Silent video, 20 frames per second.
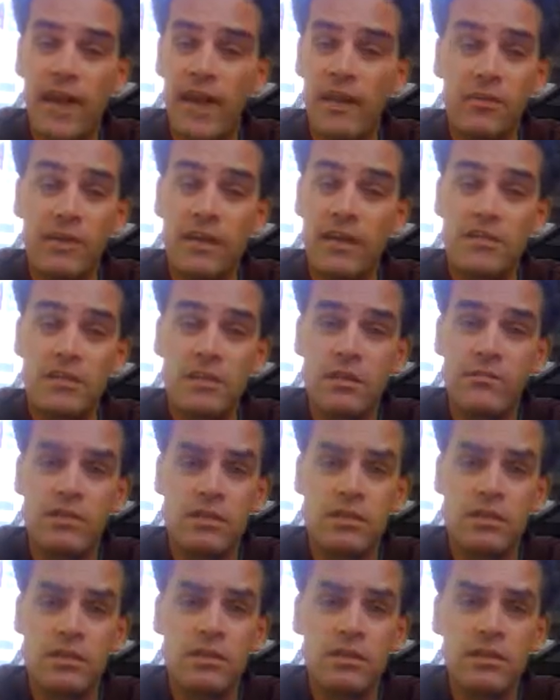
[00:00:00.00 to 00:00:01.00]
I don't think it's even
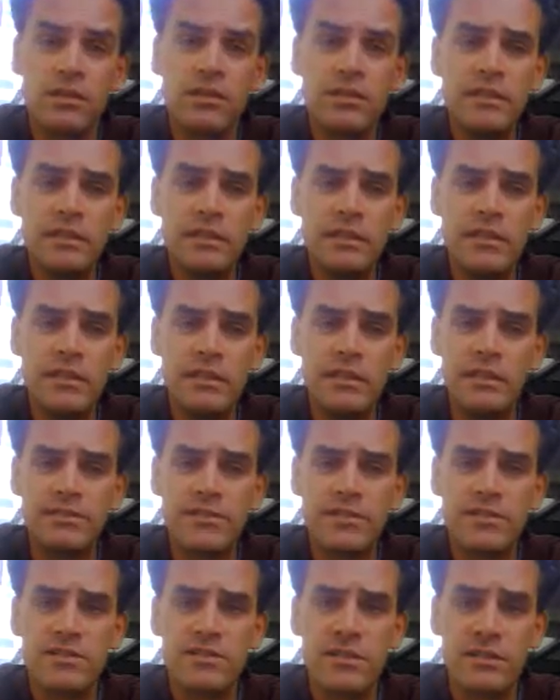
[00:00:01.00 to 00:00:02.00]
still in
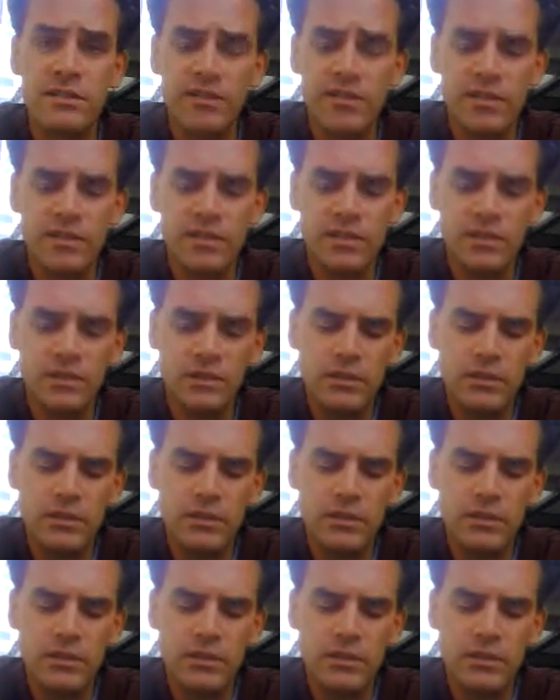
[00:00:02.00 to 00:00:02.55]
existence.